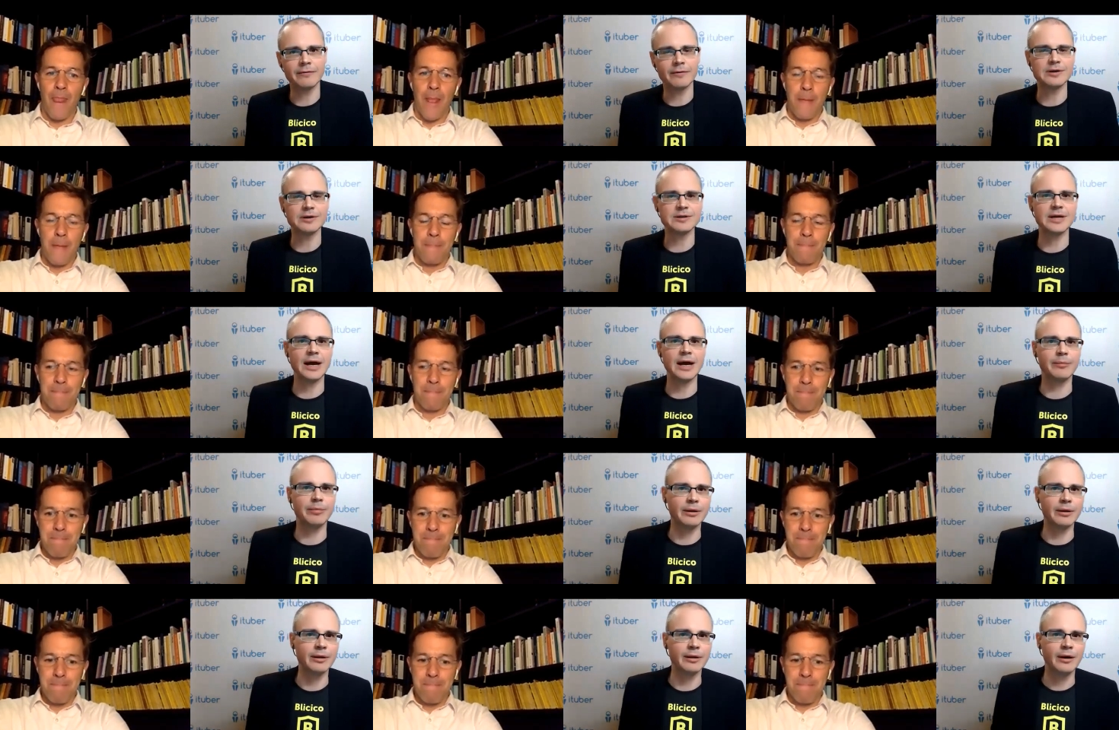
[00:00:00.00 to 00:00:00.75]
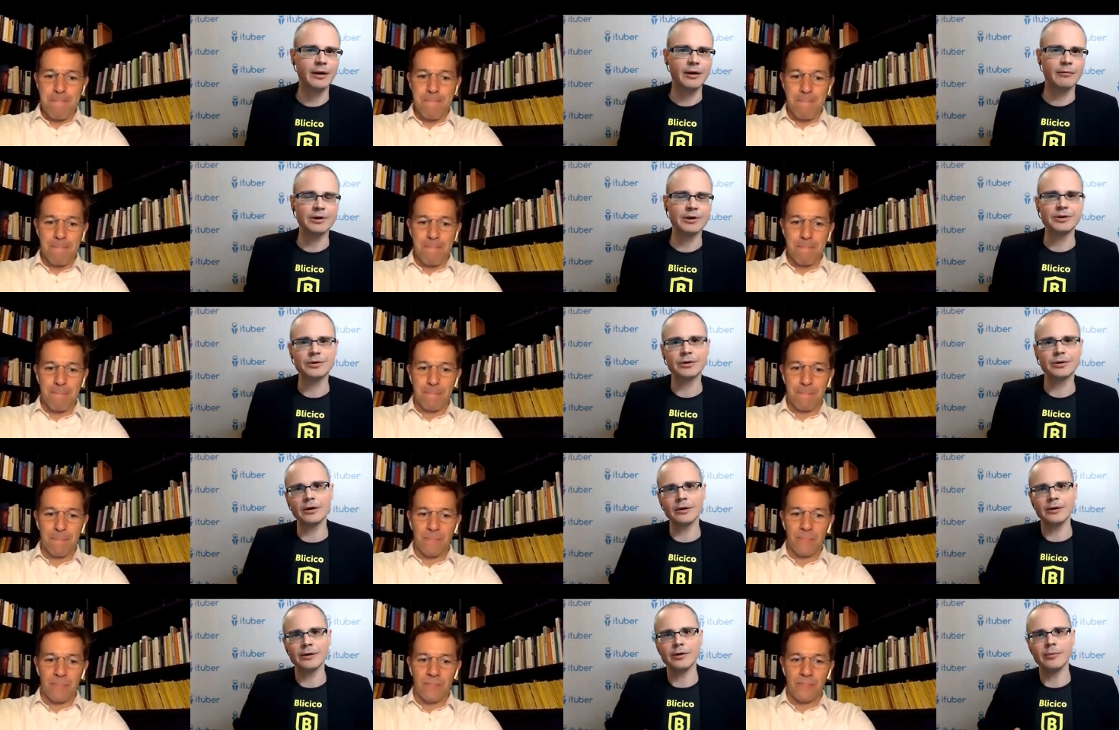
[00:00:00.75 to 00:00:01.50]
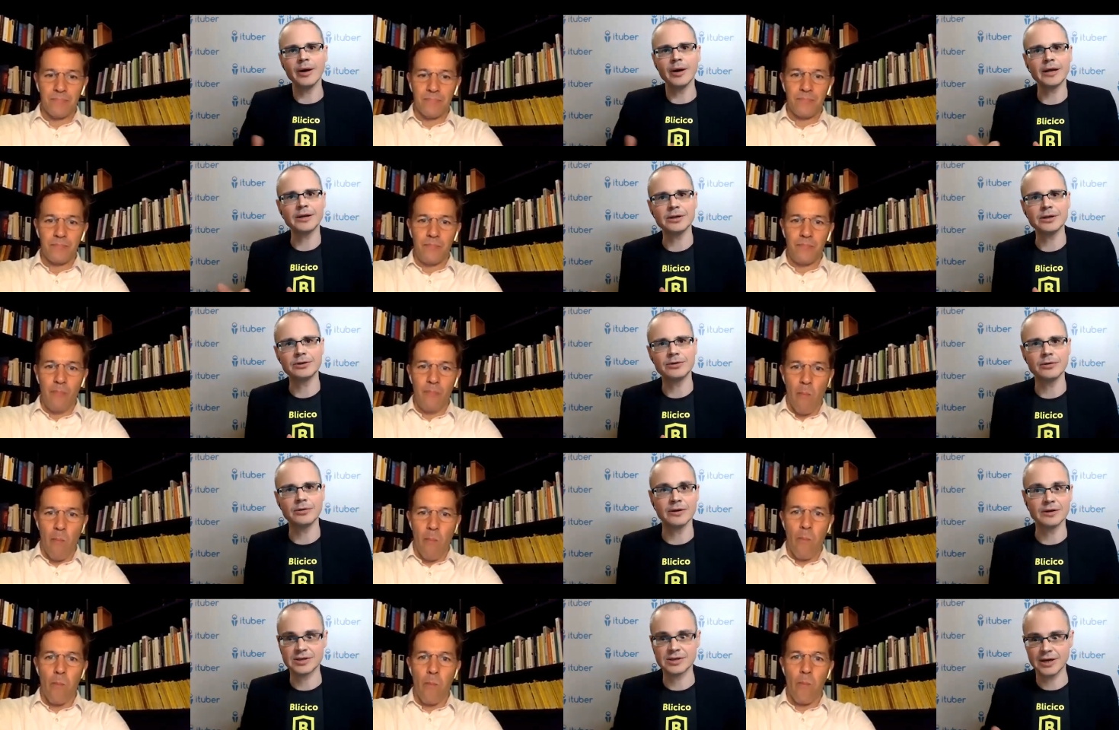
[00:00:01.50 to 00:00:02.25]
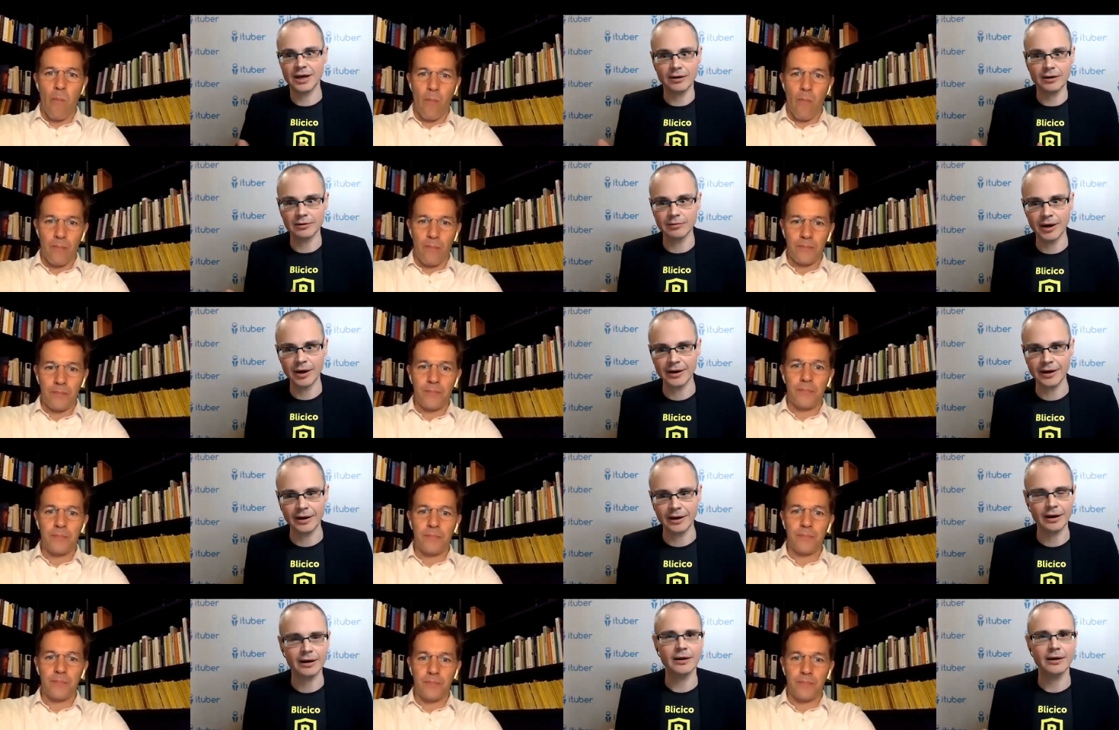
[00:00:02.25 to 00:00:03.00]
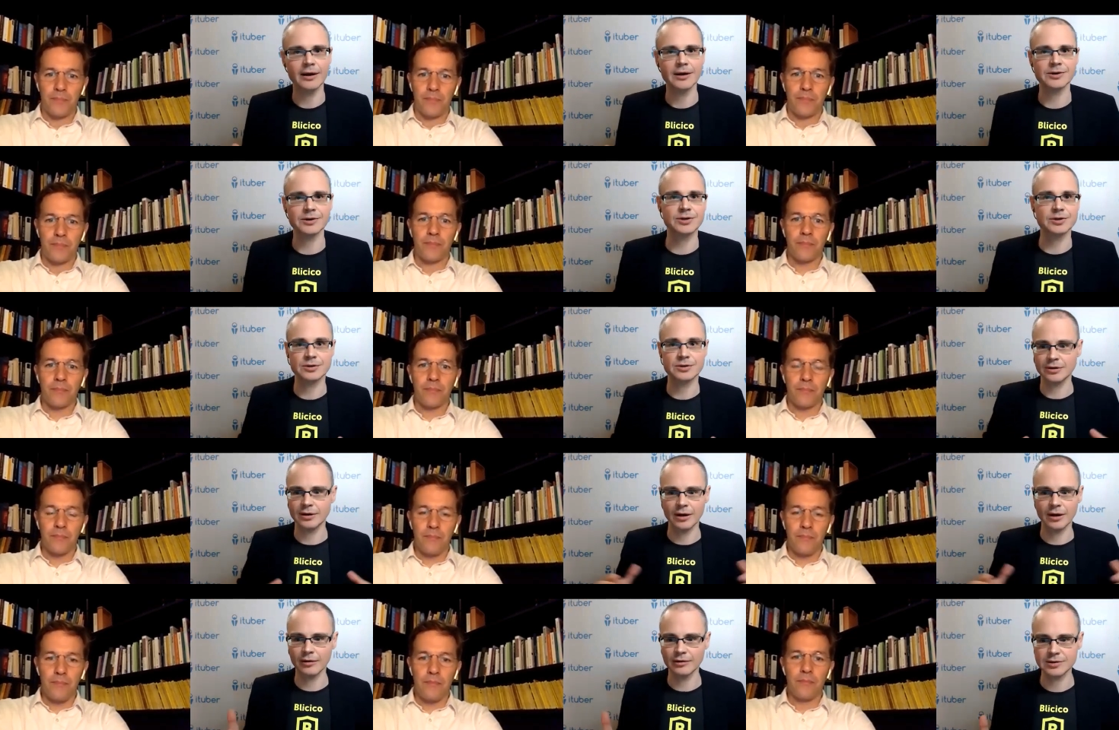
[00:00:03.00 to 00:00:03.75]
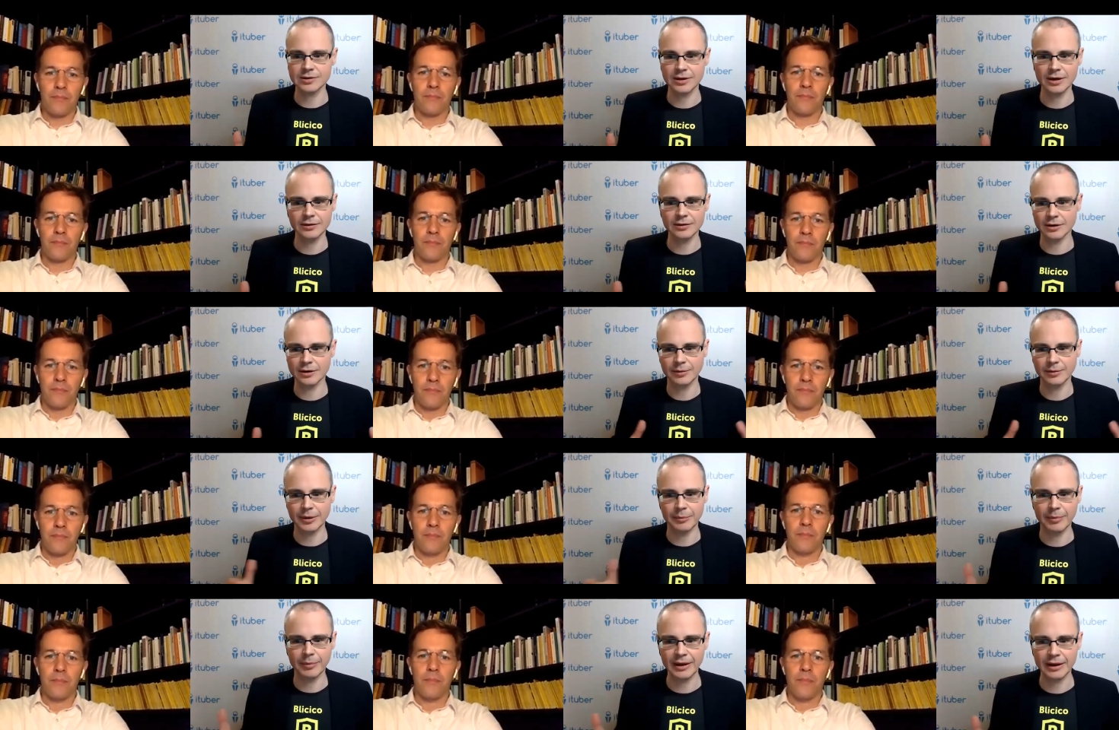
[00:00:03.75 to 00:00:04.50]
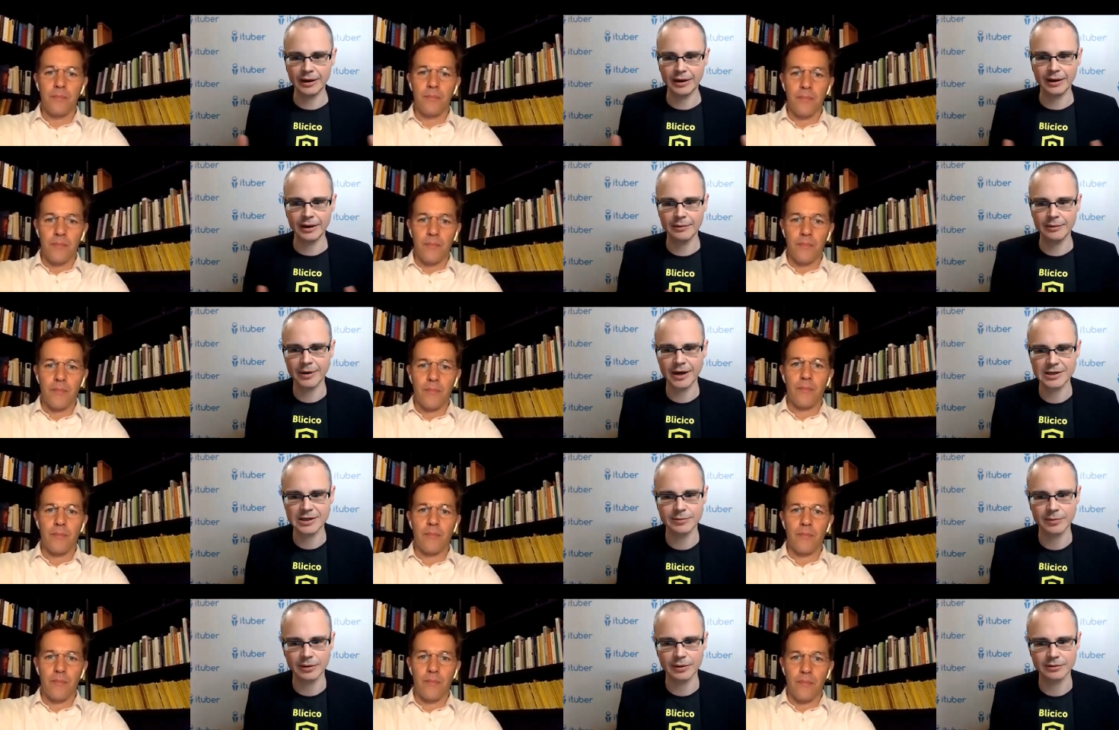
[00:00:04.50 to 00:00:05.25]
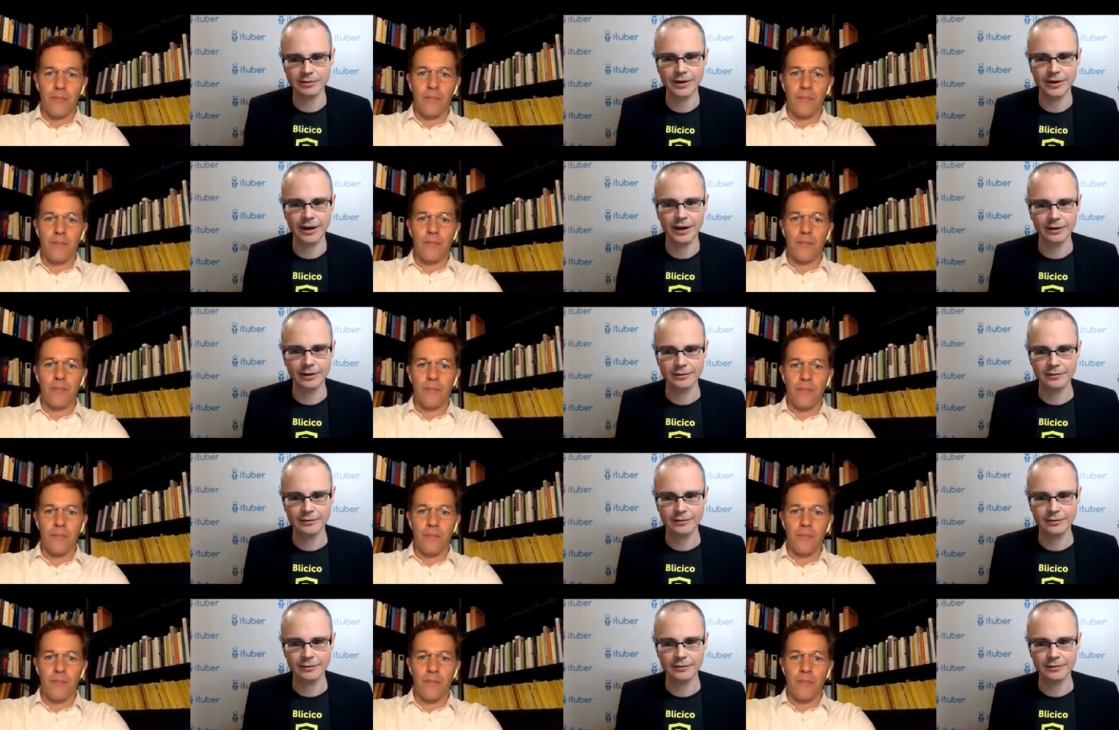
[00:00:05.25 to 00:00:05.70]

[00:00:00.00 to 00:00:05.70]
Speaker 1: for example, return humanity to the sound money as the gold standard, but politically impossible today?